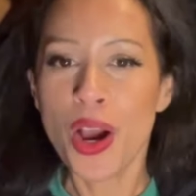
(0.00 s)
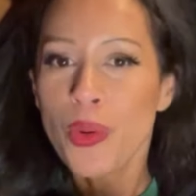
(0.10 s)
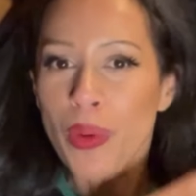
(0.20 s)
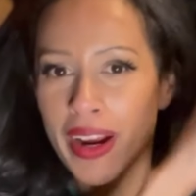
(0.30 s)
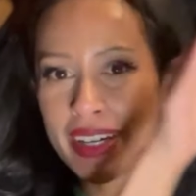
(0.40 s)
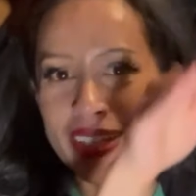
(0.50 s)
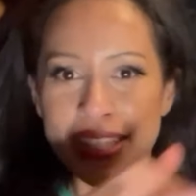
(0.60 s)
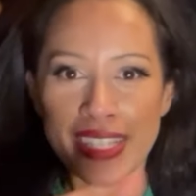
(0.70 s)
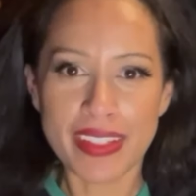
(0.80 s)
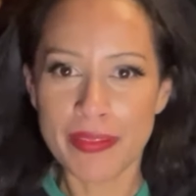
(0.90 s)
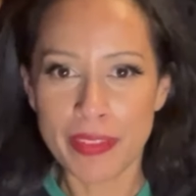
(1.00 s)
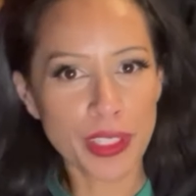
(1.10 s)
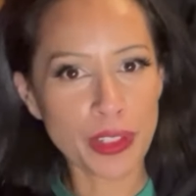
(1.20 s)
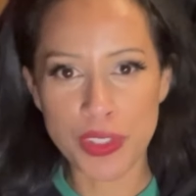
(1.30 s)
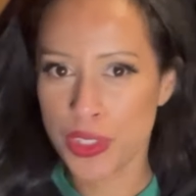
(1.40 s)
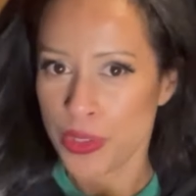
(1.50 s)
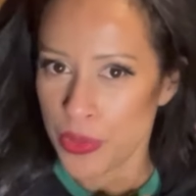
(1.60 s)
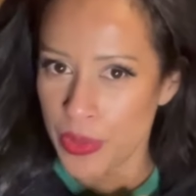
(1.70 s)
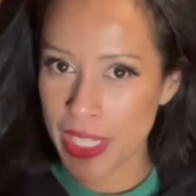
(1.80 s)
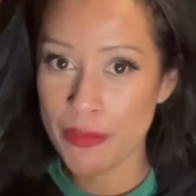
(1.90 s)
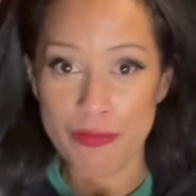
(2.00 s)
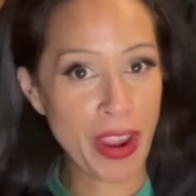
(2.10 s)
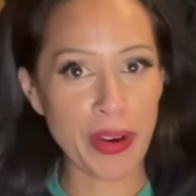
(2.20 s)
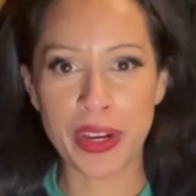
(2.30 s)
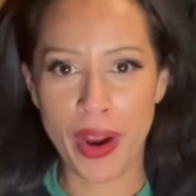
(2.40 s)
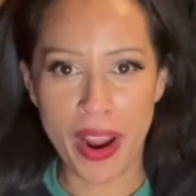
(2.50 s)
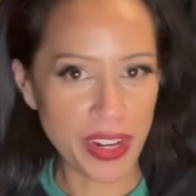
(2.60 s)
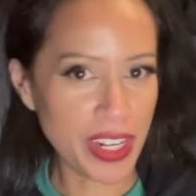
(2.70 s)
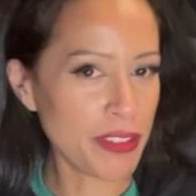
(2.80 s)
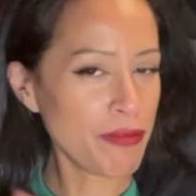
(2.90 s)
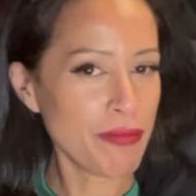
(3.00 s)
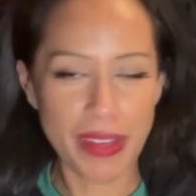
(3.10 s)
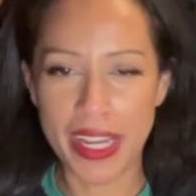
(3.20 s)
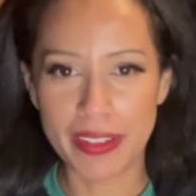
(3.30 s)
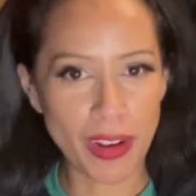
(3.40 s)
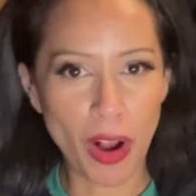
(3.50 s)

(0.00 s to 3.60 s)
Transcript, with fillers: whereas Villeneuve's Dune is very grounded and